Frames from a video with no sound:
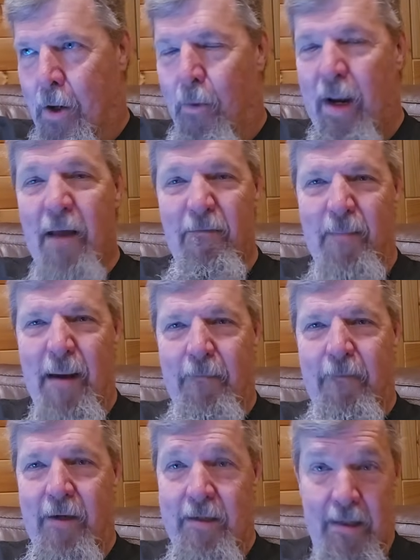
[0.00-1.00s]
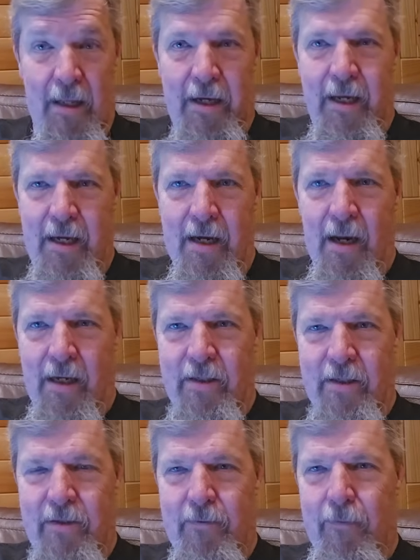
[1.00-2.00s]
We have Memphis. Lucky
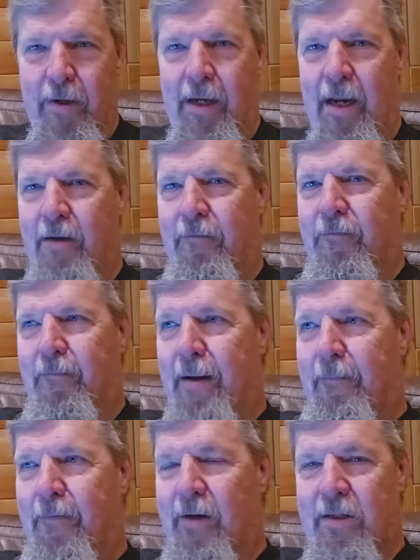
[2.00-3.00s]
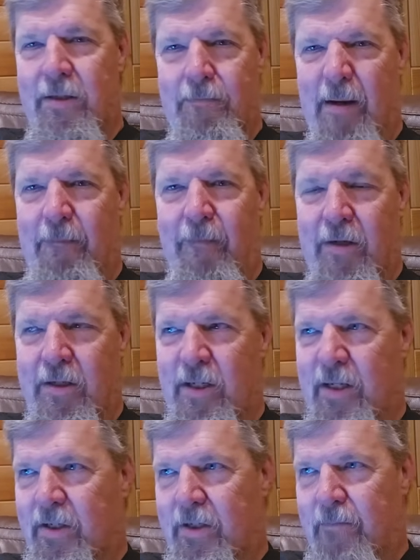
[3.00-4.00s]
us, we have Memphis. Memphis
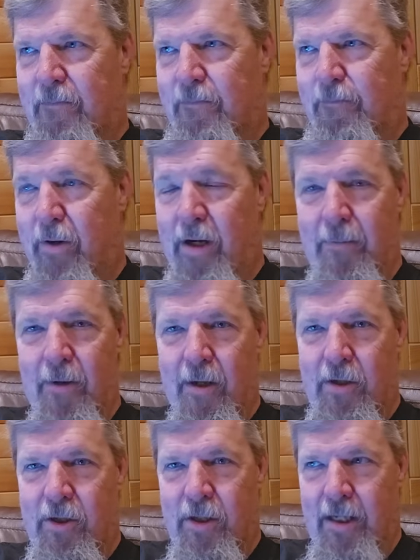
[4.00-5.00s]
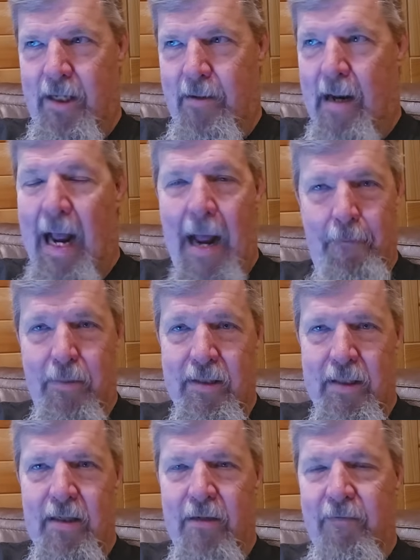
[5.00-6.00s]
is pretty much the
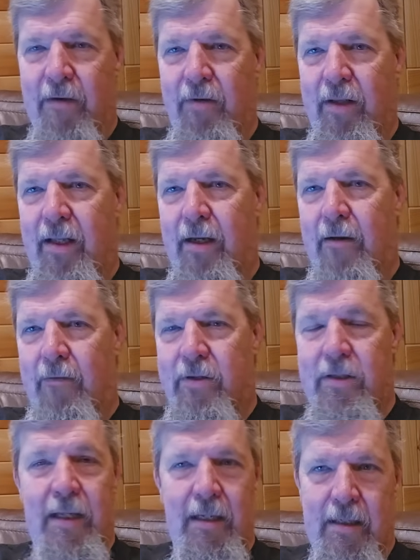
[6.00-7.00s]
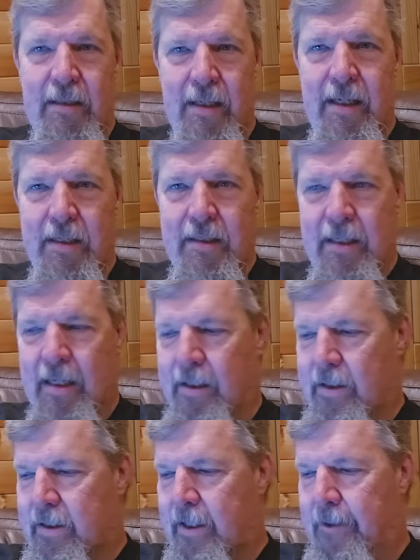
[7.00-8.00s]
opposite of everything else that is
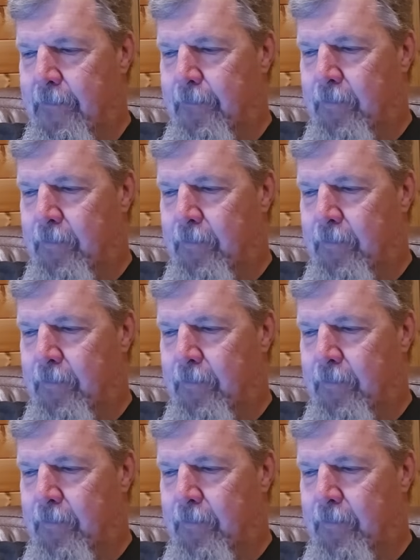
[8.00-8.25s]
Tennessee.